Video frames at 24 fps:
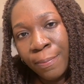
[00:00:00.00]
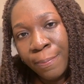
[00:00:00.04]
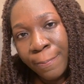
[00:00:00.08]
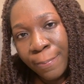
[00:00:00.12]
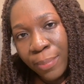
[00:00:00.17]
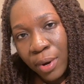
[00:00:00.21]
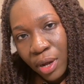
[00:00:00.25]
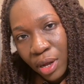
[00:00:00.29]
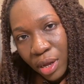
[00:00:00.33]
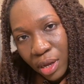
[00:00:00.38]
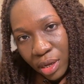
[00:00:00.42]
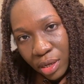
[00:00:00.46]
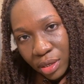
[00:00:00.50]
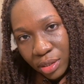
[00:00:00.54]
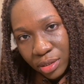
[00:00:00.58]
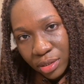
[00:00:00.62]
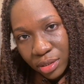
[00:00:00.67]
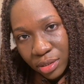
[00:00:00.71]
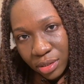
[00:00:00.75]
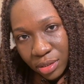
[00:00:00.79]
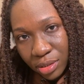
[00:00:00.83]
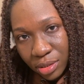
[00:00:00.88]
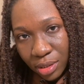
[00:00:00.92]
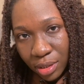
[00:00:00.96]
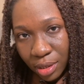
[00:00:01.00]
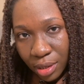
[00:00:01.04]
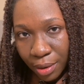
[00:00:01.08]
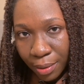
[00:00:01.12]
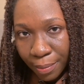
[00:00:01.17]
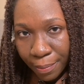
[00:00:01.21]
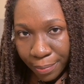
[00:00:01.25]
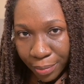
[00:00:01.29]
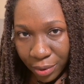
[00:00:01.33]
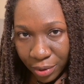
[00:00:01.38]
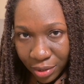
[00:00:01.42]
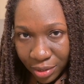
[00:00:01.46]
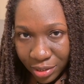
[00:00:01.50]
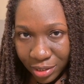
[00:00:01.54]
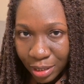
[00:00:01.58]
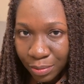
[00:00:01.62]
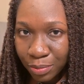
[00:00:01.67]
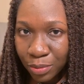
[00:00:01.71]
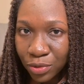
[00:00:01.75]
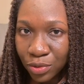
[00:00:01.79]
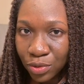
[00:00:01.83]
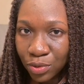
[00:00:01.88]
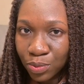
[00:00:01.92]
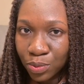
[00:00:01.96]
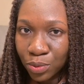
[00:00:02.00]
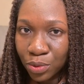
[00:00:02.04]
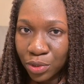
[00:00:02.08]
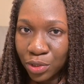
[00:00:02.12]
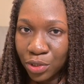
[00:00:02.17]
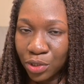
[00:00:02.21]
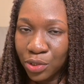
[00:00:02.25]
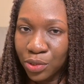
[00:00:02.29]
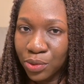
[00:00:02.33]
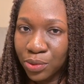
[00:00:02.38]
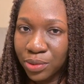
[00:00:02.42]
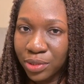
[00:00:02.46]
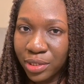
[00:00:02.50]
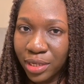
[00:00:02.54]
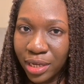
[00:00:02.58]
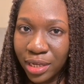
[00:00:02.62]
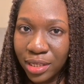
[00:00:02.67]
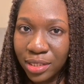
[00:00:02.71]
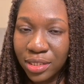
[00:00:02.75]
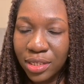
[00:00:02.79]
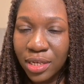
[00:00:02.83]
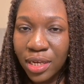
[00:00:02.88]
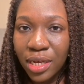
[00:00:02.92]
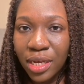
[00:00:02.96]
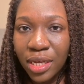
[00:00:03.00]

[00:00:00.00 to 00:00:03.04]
But I must warn you that